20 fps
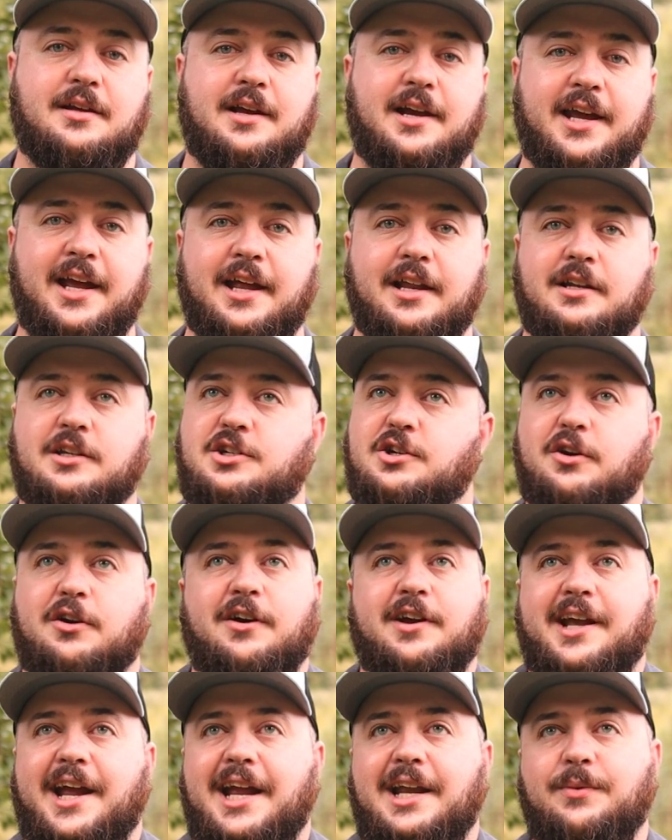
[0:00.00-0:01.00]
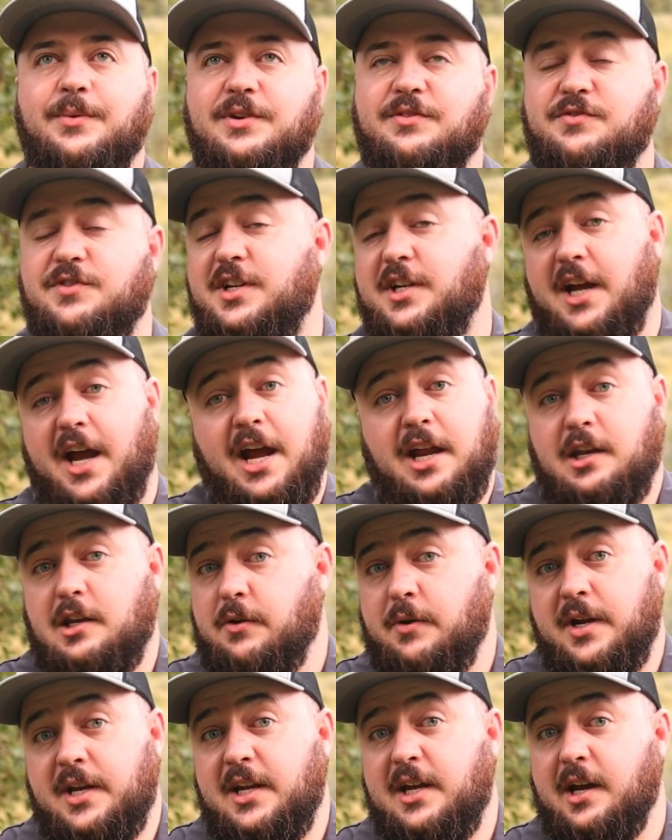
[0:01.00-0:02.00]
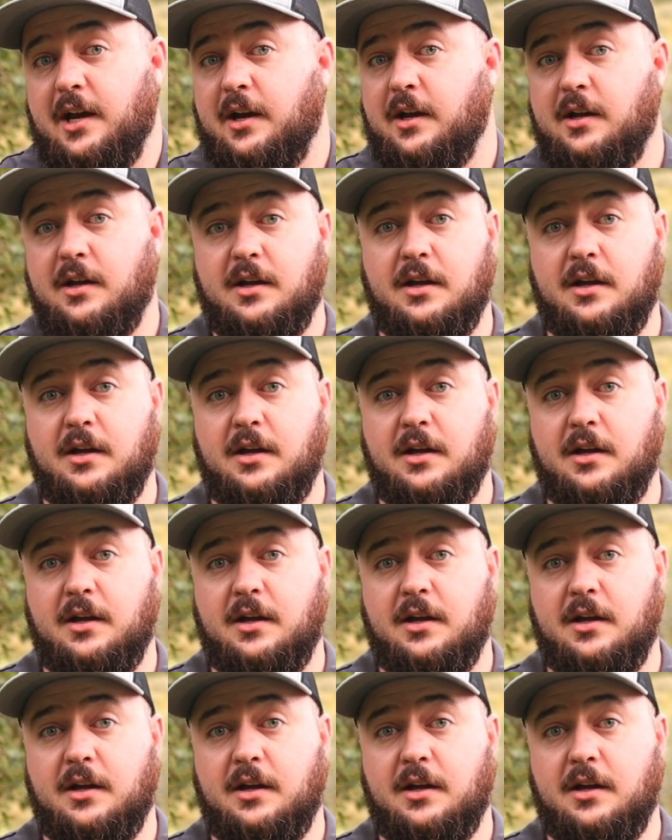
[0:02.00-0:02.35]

Again, sugar cane in West Virginia. I had no idea.